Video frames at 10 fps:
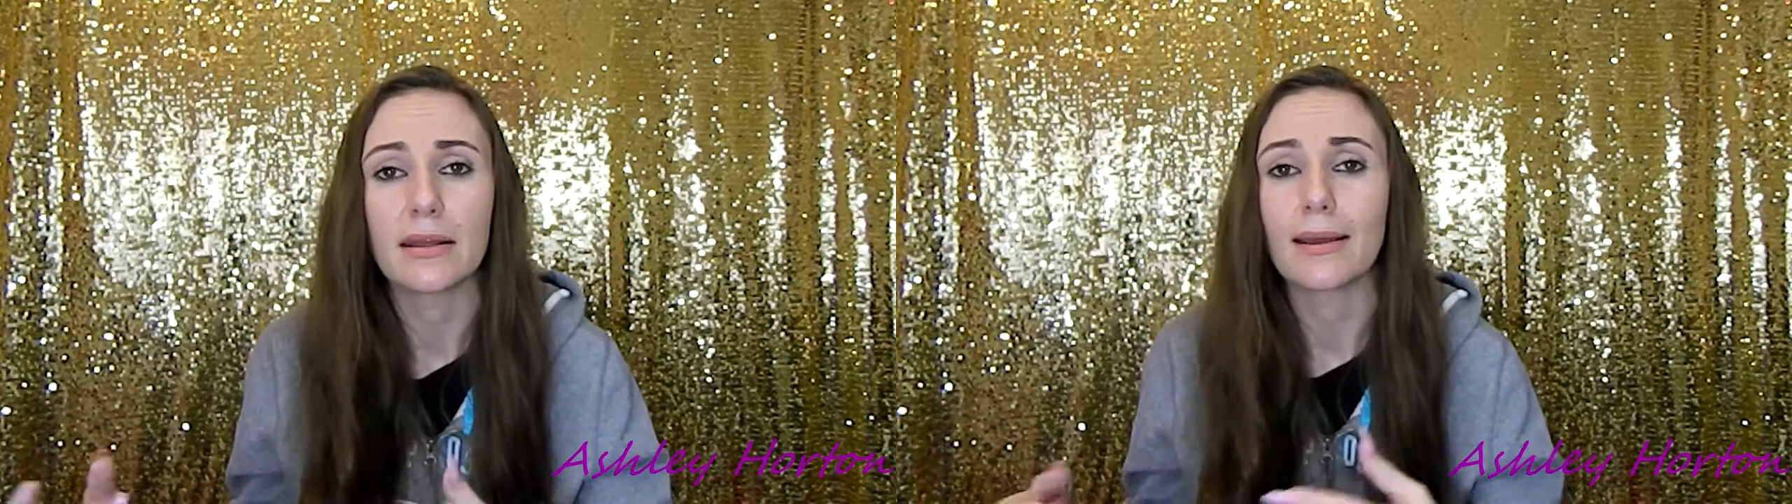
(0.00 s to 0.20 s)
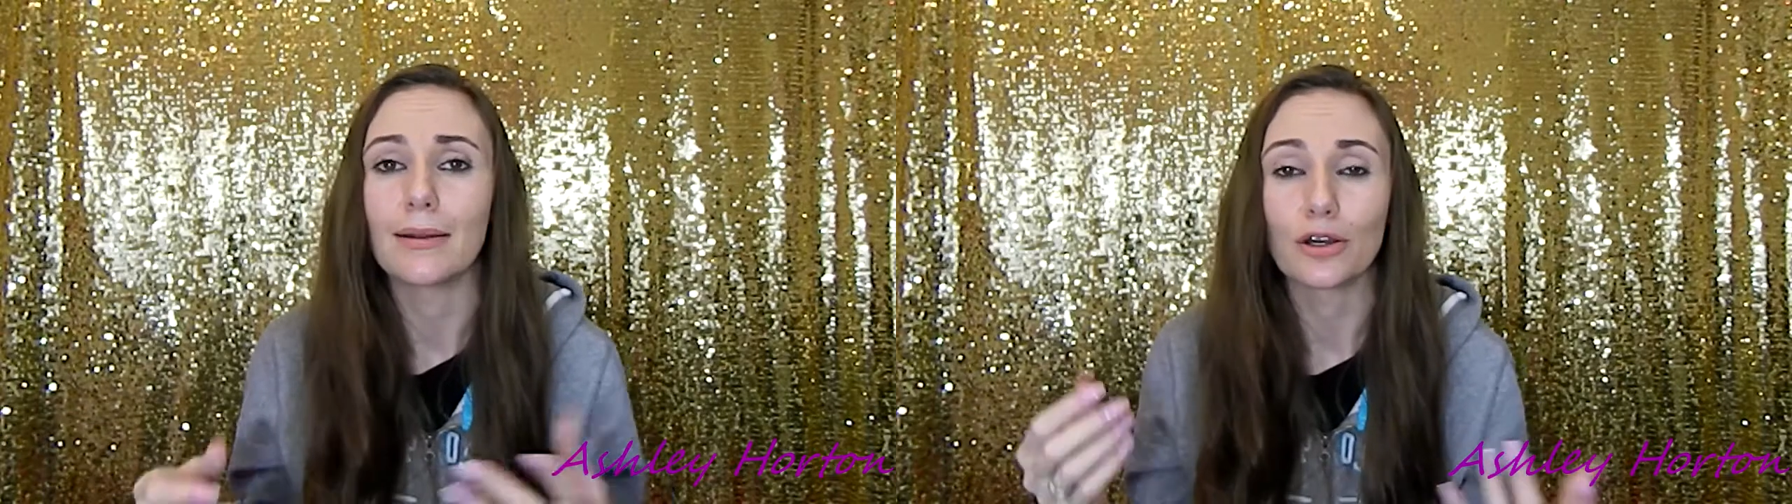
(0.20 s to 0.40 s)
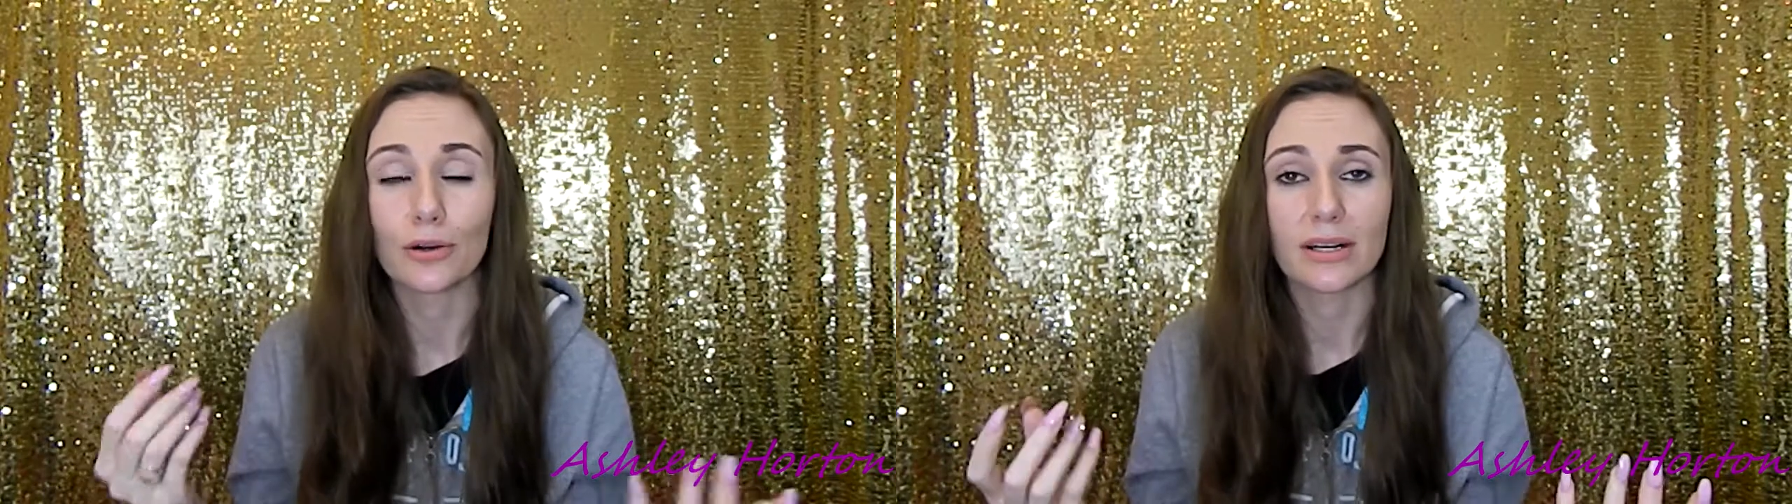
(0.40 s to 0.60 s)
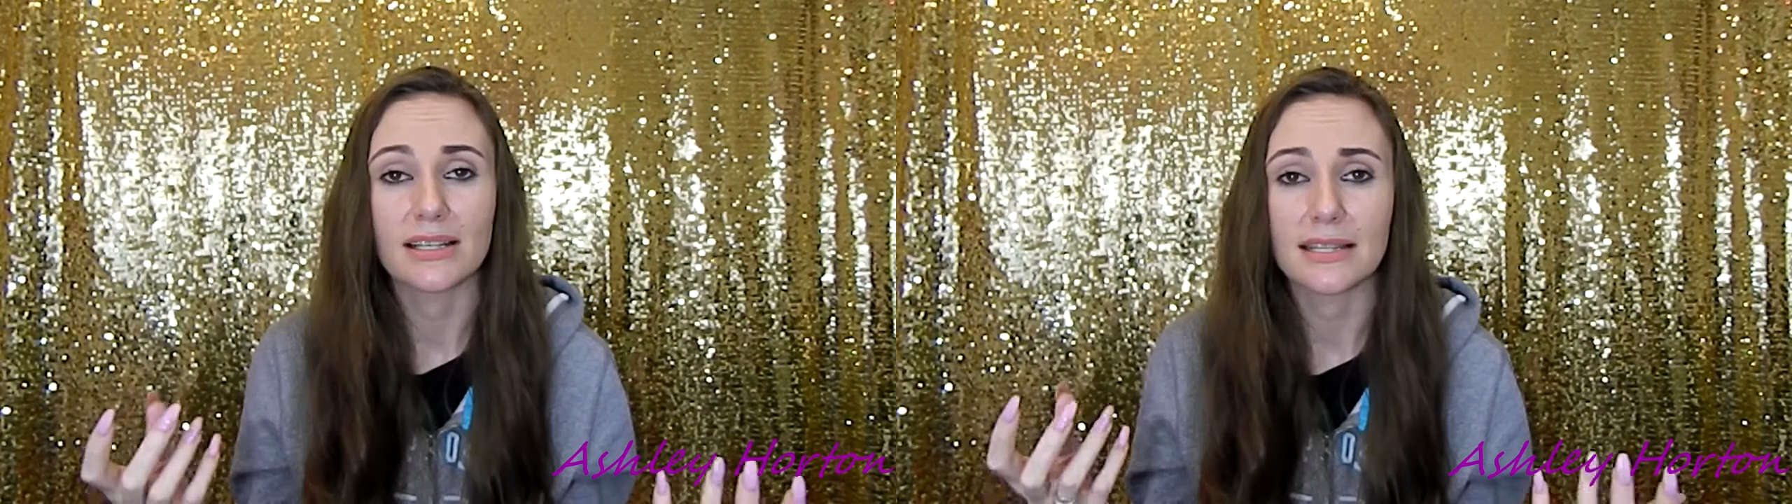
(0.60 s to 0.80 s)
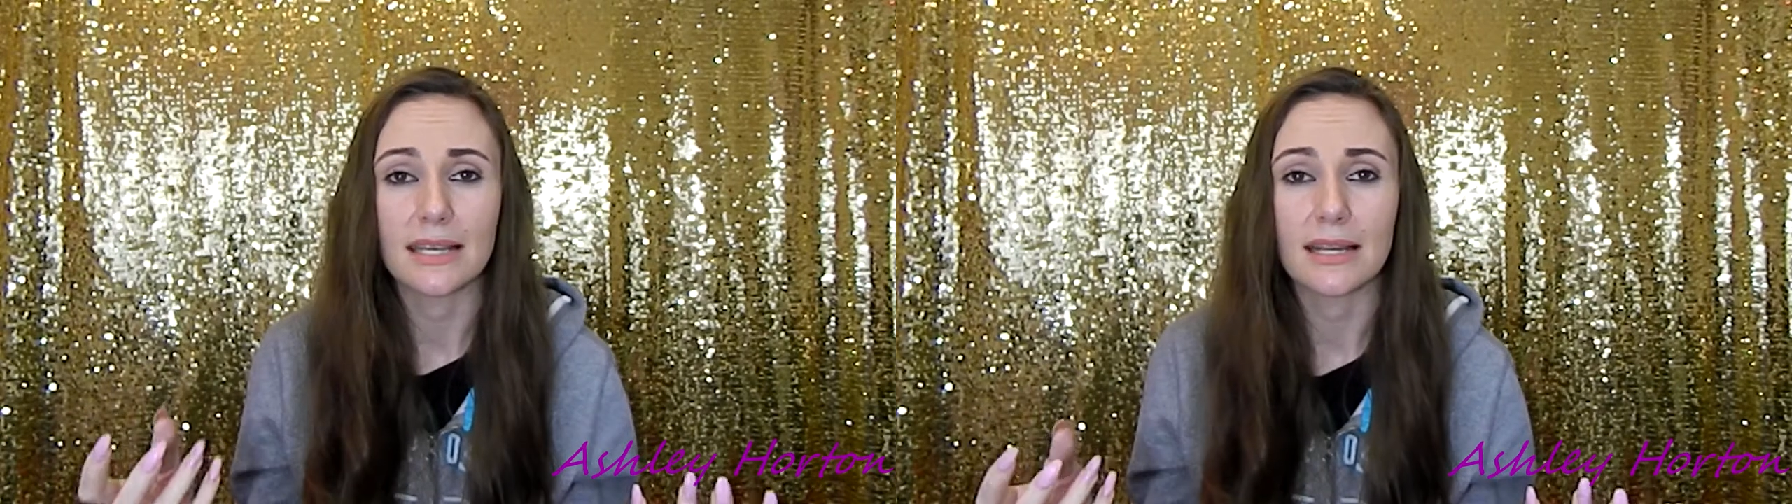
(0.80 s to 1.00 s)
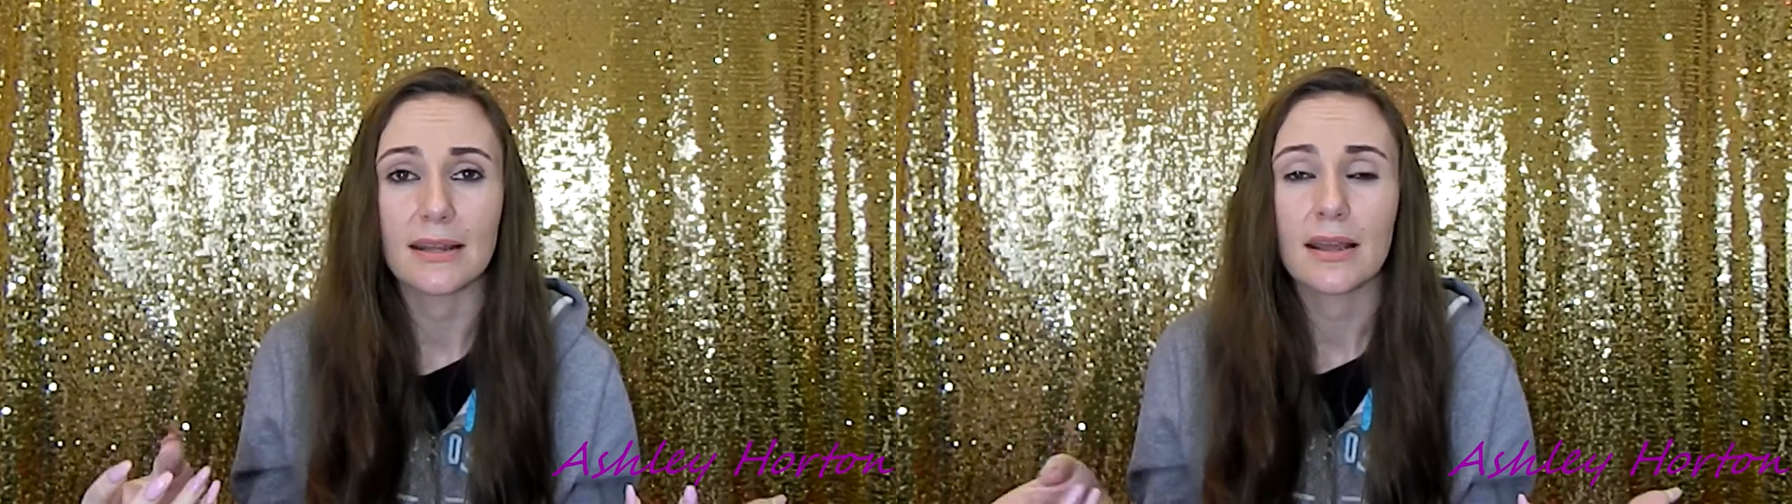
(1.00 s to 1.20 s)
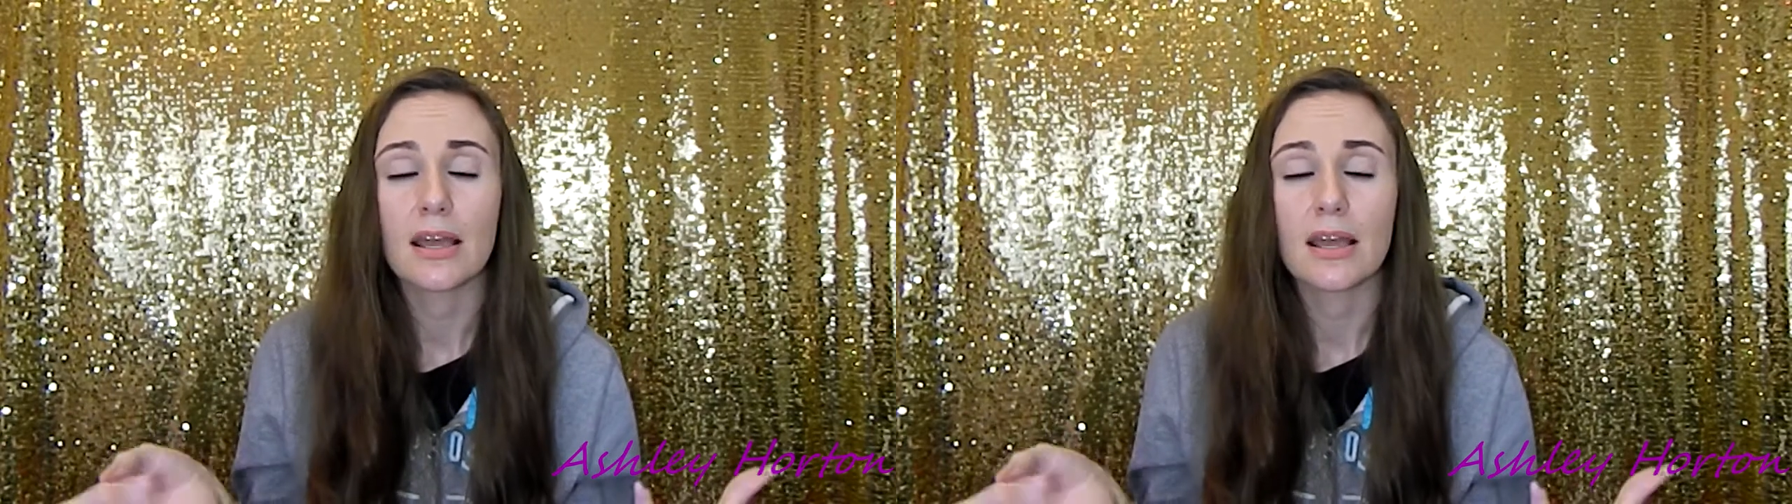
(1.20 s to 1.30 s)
and you're going to see